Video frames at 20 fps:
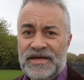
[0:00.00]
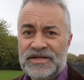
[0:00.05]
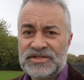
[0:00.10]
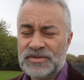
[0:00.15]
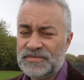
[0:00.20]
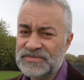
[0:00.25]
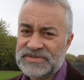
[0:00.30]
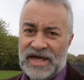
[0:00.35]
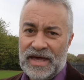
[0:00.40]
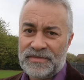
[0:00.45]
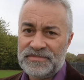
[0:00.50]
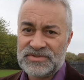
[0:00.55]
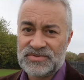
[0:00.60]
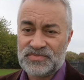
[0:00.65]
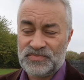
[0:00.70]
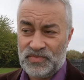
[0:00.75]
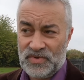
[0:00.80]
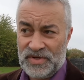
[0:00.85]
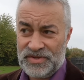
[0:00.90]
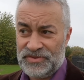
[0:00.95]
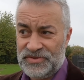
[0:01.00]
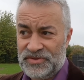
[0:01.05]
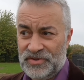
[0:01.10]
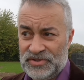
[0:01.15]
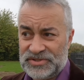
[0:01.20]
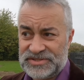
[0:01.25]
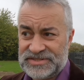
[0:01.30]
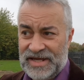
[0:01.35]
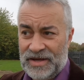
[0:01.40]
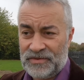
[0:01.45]
sometimes with
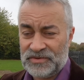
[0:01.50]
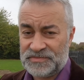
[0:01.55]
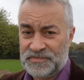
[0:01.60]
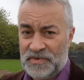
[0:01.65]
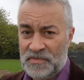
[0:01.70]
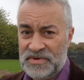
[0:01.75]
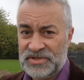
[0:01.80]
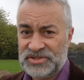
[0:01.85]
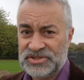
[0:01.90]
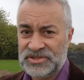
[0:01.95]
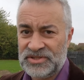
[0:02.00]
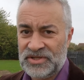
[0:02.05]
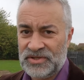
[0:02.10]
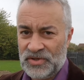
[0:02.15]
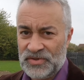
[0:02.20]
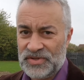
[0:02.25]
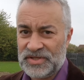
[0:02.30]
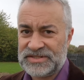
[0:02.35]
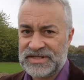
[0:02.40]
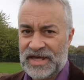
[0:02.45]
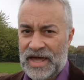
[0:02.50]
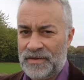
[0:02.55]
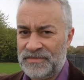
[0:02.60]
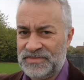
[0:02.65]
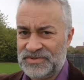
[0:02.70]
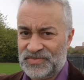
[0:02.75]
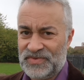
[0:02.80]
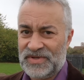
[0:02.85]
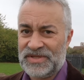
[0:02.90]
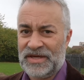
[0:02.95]
those towns' permission and other
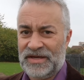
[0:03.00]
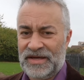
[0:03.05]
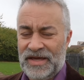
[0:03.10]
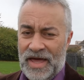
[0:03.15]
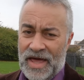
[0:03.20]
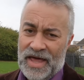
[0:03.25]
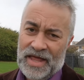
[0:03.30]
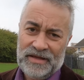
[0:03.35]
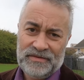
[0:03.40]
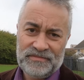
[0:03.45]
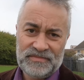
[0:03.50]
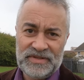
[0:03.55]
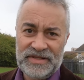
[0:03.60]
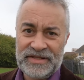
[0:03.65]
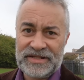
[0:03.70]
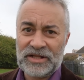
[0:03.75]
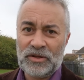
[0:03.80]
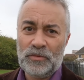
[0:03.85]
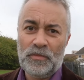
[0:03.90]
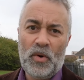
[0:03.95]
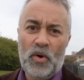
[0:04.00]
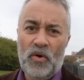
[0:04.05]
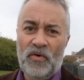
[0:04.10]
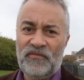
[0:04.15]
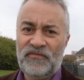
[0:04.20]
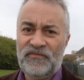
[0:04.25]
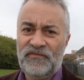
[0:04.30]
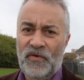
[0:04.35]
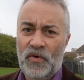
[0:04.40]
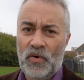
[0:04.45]
times with a little more
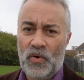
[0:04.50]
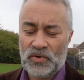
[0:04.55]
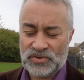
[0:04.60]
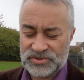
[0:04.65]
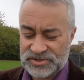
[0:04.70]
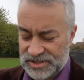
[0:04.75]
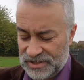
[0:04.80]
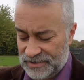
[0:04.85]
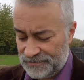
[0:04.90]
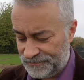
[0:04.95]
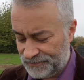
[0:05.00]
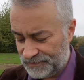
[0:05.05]
force.